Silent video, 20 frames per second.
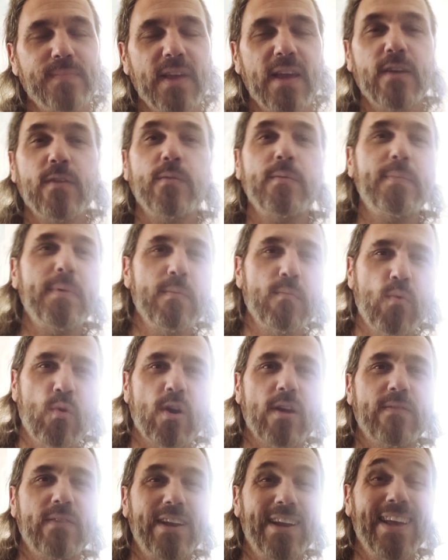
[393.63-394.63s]
it would be
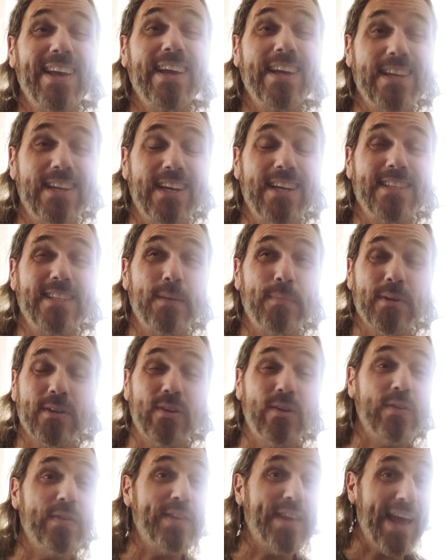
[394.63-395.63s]
more of an a
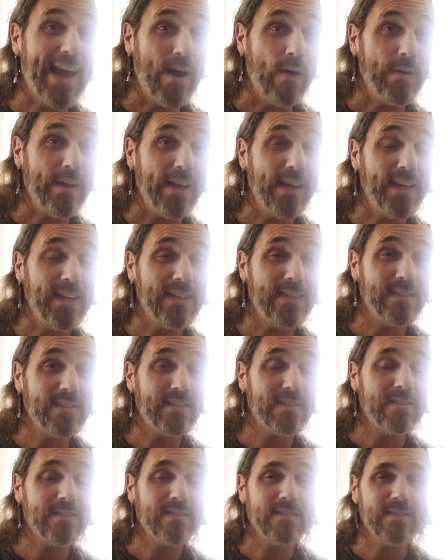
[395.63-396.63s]
typical
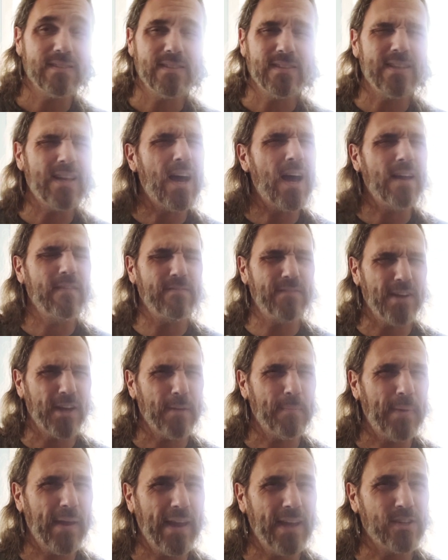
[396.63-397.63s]
nowadays, not
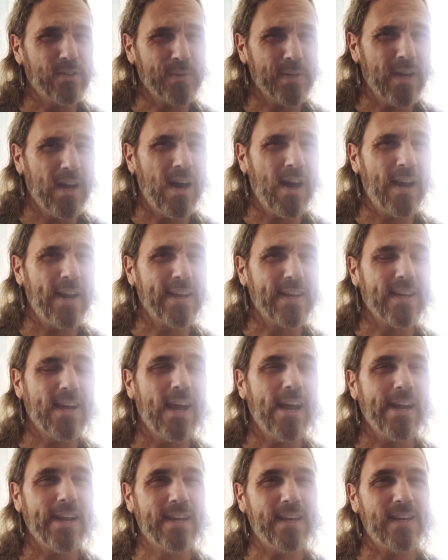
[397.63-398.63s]
very patriotic
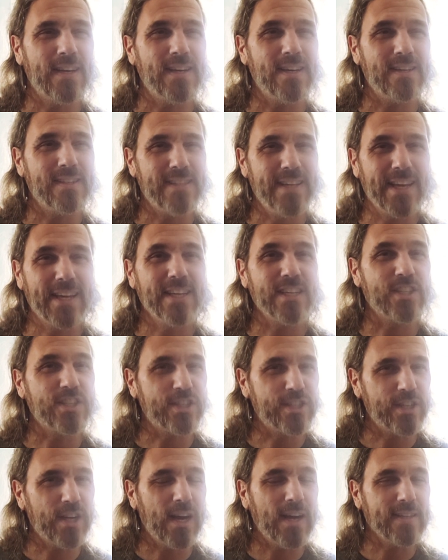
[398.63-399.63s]
kind of taking
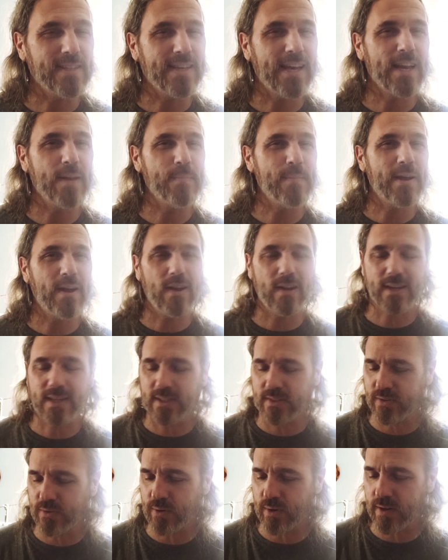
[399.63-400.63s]
shots at
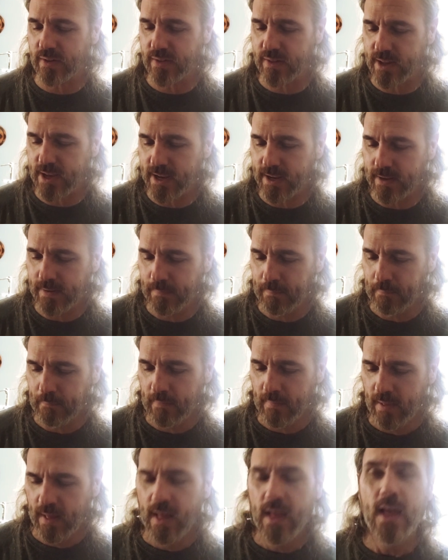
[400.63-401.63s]
America sort of thing.
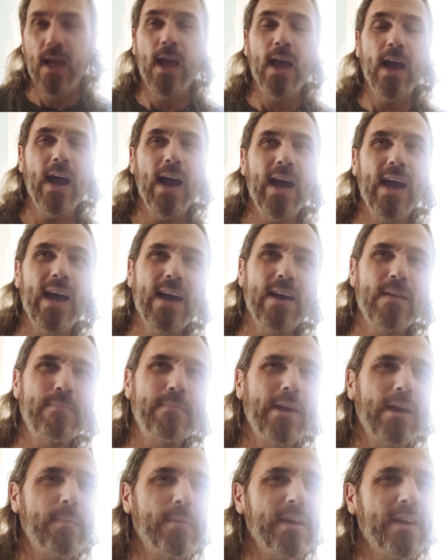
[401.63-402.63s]
Uh,
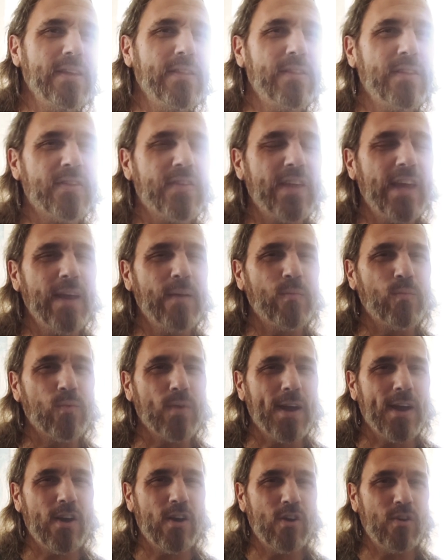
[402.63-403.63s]
maybe in the same
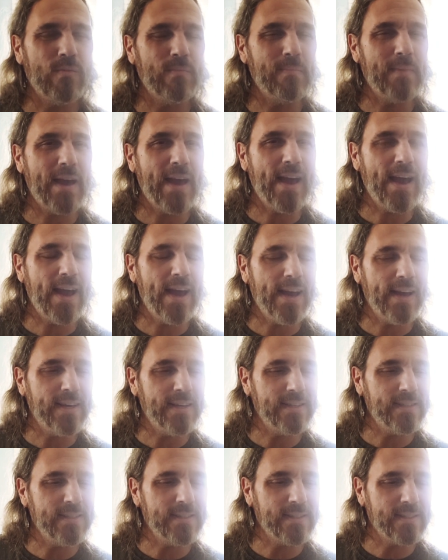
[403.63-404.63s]
realm
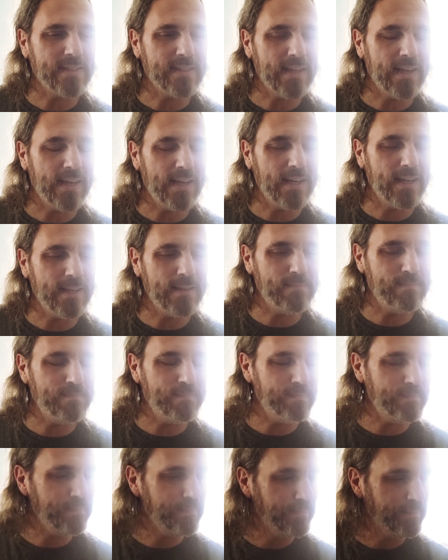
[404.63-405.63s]
as
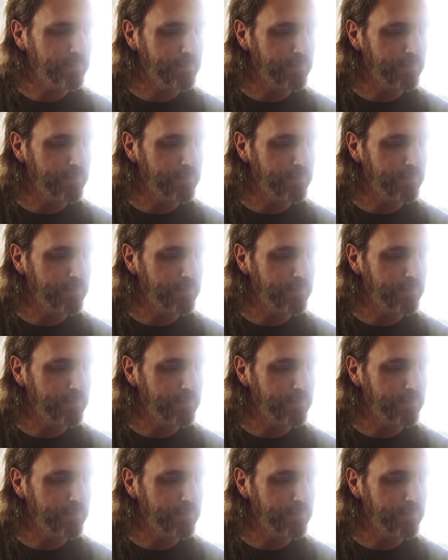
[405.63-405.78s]
um,